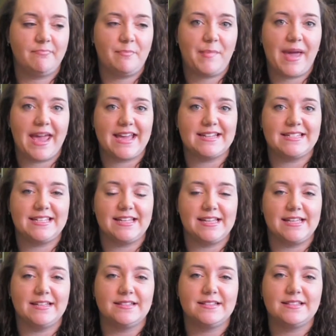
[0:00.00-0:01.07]

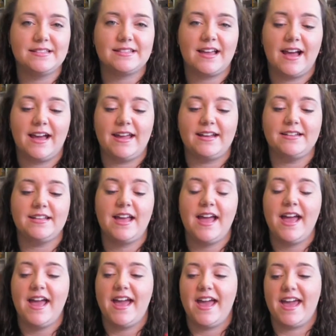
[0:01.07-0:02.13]
Pantene's kind,
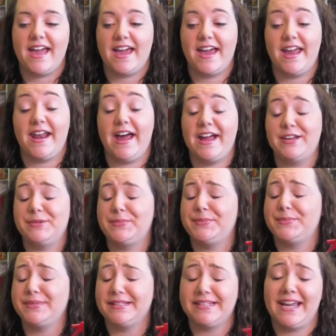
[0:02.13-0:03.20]
and I
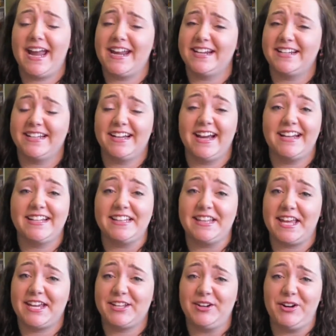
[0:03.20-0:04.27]
really hated it. I didn't
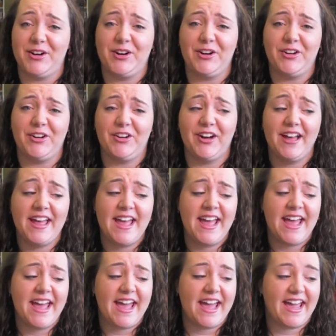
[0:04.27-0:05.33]
like it at all.
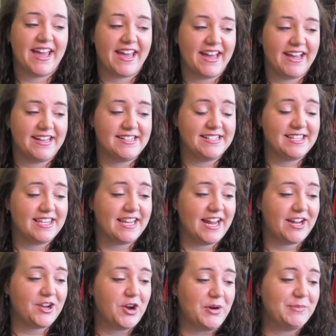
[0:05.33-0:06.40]
And then I
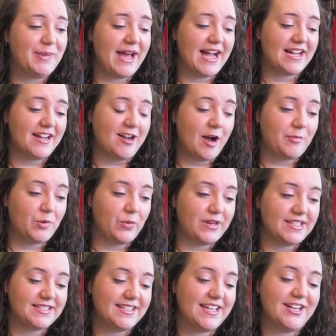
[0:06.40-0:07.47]
go back a couple
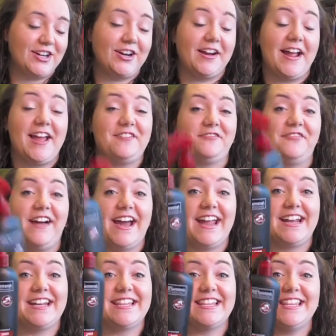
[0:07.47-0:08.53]
weeks later and
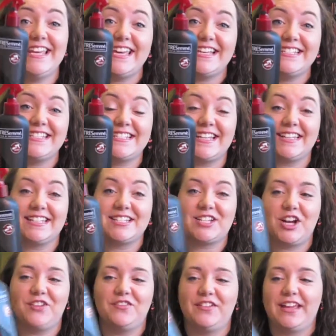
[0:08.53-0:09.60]
find this is on the
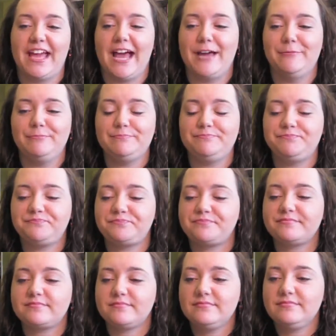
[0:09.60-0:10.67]
shelf again.
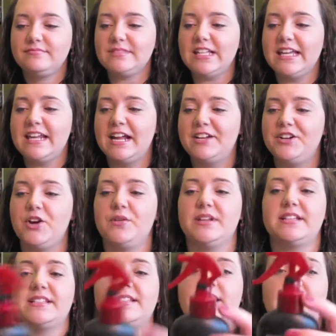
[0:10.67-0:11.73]
And I
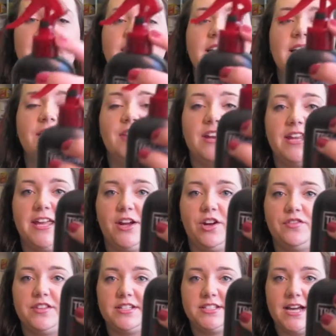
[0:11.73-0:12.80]
notice that here at
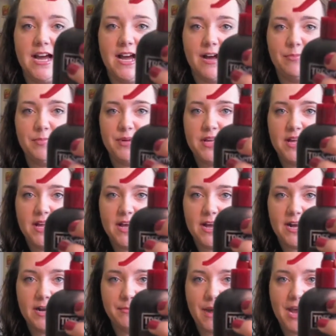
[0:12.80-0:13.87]
the top,
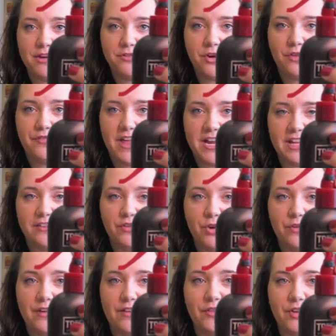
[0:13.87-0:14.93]
I don't know if any of you
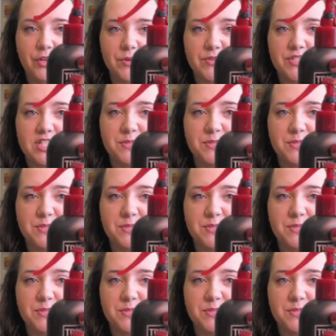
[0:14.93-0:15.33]
have ever used this